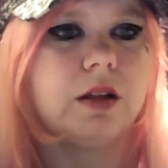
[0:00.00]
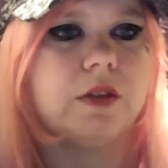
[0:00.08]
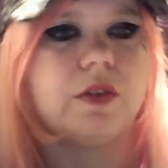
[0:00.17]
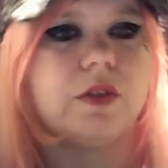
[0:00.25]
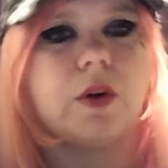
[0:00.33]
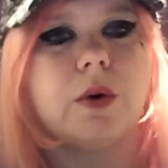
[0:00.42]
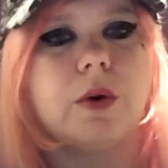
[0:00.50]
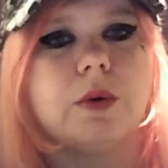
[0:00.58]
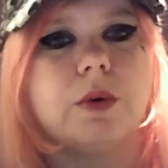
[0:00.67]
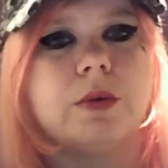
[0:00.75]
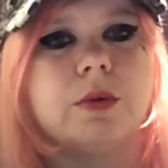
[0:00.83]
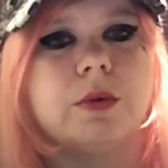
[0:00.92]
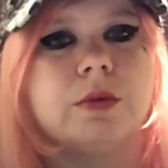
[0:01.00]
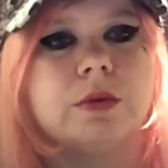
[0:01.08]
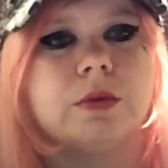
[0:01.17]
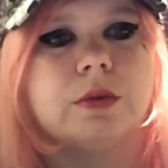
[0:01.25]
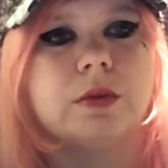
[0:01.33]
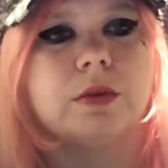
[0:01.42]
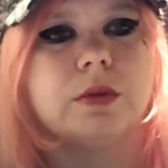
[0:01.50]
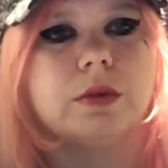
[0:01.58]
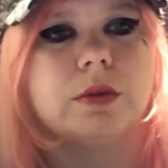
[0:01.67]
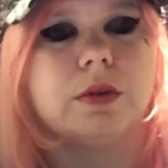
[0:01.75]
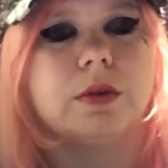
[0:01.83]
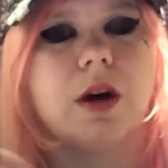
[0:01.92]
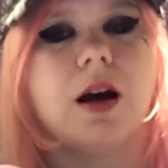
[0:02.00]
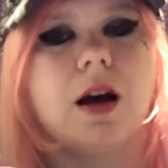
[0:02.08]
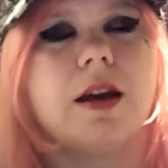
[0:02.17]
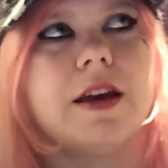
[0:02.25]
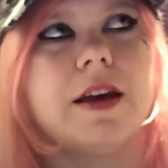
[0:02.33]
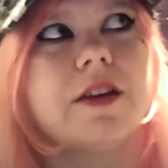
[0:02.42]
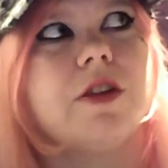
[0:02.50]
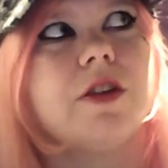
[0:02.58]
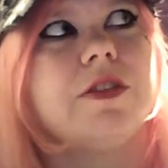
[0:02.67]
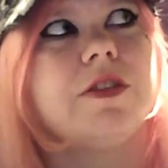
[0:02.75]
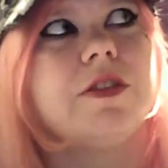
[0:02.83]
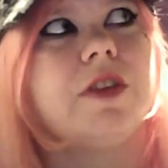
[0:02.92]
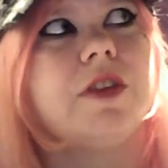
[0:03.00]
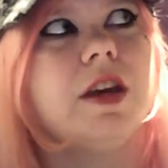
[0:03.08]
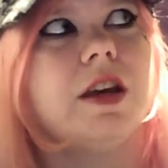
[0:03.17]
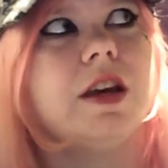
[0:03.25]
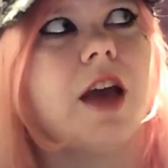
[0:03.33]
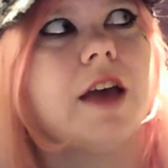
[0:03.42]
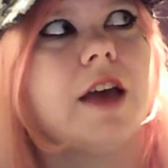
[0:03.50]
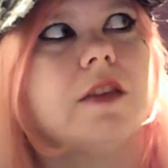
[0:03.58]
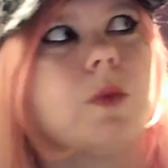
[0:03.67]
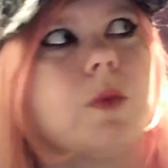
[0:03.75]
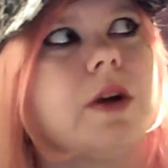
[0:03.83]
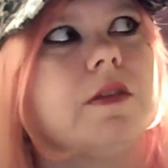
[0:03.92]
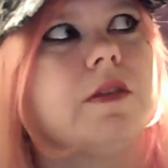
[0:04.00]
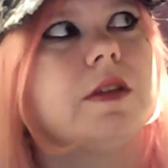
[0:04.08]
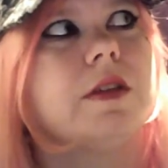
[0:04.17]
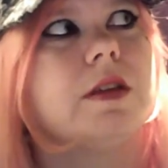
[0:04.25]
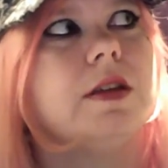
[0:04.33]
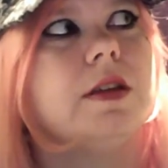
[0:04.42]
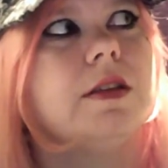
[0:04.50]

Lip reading: So I could see it as one of the